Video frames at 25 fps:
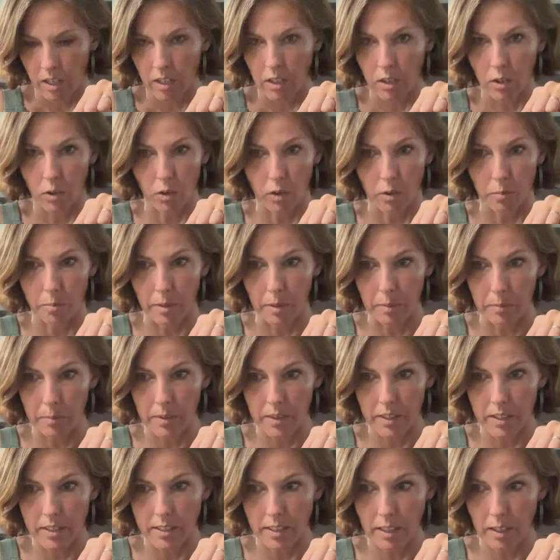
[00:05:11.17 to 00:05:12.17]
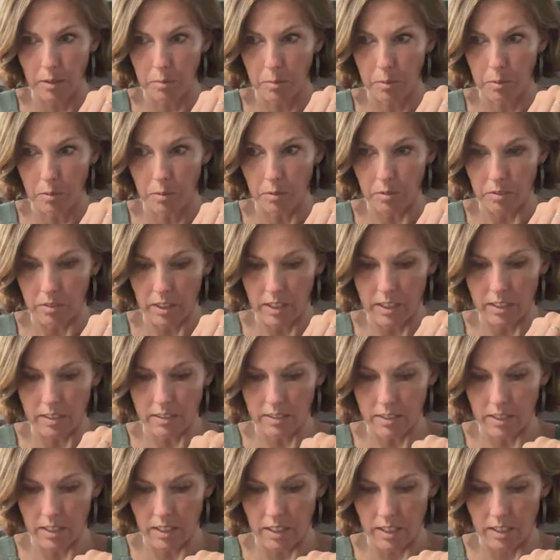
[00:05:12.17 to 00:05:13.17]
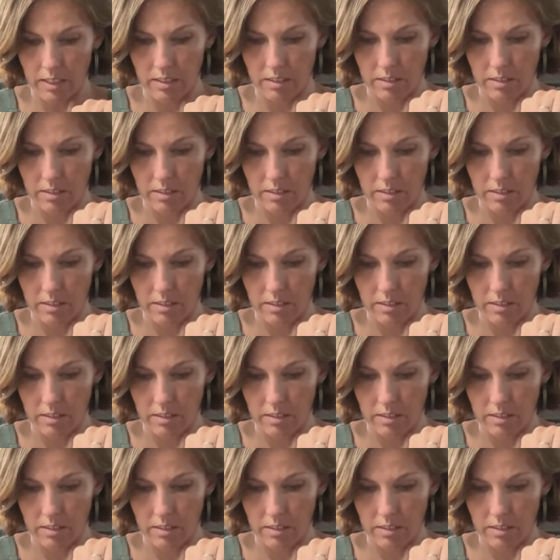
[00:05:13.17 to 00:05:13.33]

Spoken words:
You are bumping the table, Lacey.